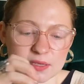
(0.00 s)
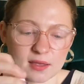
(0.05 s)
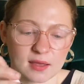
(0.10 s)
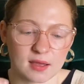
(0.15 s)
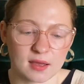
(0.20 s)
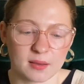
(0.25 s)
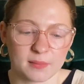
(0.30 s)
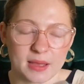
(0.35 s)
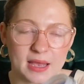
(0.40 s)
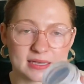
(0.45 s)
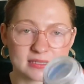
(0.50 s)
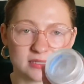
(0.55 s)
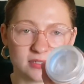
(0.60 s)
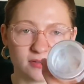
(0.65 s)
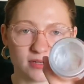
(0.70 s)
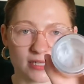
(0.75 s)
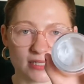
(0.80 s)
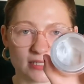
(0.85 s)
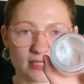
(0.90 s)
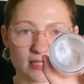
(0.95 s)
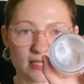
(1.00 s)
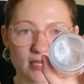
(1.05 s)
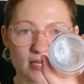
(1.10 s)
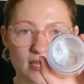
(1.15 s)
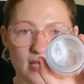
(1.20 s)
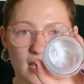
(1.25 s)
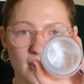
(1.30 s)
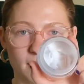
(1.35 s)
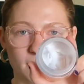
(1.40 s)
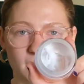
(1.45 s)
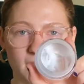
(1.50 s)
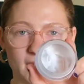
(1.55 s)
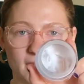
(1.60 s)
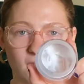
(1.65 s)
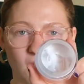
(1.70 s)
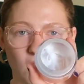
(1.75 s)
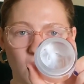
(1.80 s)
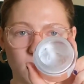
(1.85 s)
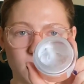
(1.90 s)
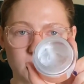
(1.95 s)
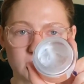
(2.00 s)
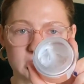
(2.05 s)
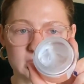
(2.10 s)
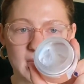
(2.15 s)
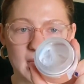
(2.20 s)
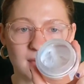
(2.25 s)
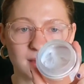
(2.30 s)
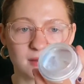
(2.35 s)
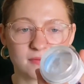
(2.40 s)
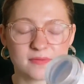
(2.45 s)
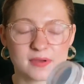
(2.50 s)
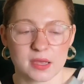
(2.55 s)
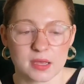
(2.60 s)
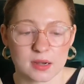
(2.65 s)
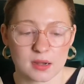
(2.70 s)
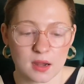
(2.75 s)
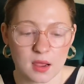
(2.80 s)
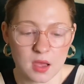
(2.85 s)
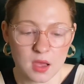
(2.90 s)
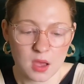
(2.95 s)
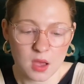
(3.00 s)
As you can see, I'm like almost out of it,